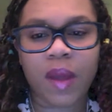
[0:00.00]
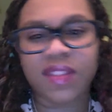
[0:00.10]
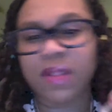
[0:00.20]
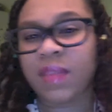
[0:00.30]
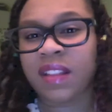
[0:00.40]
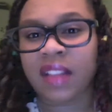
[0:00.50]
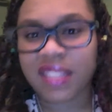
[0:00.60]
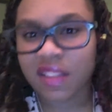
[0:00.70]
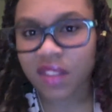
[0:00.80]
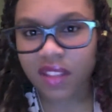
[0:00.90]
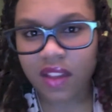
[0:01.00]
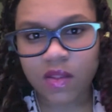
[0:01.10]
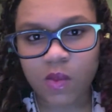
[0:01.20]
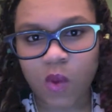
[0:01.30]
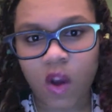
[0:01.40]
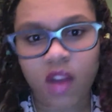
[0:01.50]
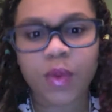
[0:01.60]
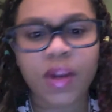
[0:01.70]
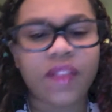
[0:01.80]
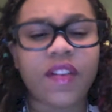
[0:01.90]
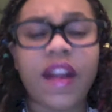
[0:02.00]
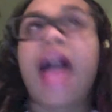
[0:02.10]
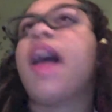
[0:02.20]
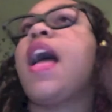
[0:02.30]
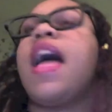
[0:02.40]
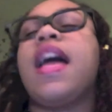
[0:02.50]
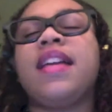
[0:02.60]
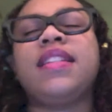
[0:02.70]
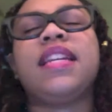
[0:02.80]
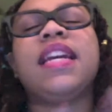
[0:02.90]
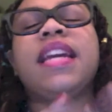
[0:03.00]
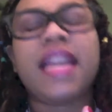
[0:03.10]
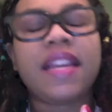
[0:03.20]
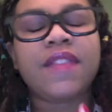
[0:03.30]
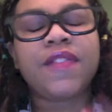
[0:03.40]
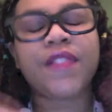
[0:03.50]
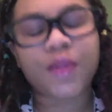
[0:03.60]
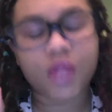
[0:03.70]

with something like 70,000 won or whatever. And if you